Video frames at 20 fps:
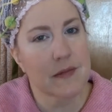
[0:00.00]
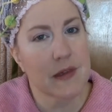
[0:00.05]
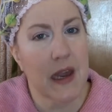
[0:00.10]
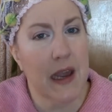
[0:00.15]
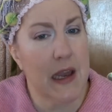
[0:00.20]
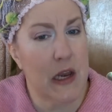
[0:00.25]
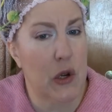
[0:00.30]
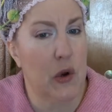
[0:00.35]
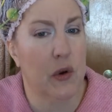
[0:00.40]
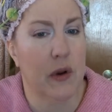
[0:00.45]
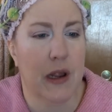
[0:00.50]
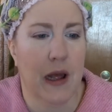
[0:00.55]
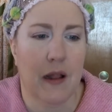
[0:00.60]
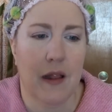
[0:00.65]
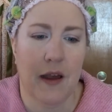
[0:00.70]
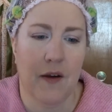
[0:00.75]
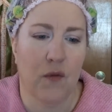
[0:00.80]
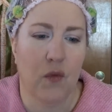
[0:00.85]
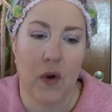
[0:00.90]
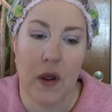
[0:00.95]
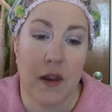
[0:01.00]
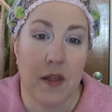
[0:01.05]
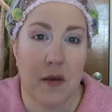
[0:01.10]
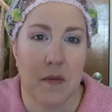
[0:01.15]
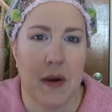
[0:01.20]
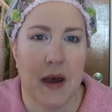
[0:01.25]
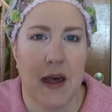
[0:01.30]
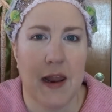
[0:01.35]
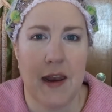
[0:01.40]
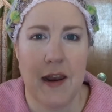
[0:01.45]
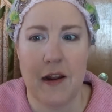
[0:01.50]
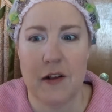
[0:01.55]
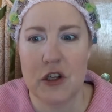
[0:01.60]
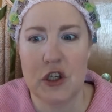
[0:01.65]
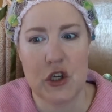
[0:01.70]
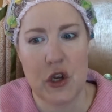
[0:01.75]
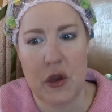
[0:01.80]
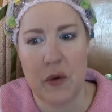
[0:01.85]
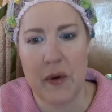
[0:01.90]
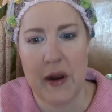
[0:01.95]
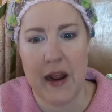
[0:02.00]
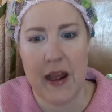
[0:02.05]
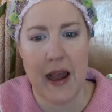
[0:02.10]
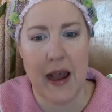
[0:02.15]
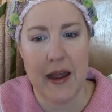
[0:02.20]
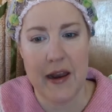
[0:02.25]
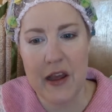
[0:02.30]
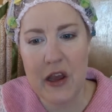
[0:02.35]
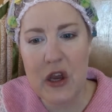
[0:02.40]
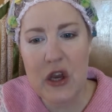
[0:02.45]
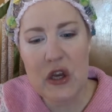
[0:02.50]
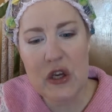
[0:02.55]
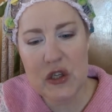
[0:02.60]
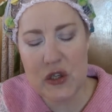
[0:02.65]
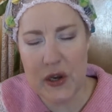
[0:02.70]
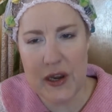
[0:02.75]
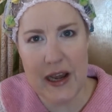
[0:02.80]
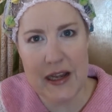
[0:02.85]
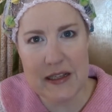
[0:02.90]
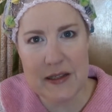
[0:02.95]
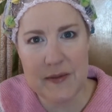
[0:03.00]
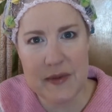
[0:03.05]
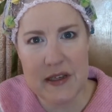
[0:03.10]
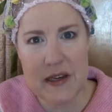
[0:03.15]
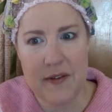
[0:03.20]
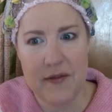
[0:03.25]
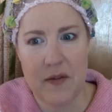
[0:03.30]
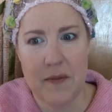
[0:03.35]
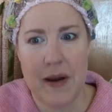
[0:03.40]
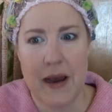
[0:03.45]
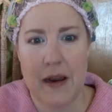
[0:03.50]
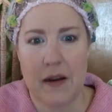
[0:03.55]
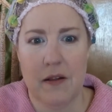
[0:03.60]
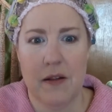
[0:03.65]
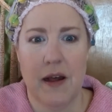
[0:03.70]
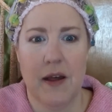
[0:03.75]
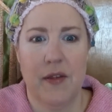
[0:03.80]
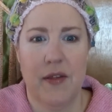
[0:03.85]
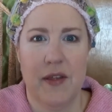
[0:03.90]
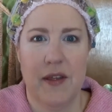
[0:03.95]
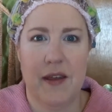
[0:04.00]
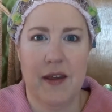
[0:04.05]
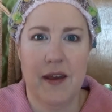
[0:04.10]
I don't. I'll have one of them on and I'll show you what I got. So I got some stuff from ModCloth.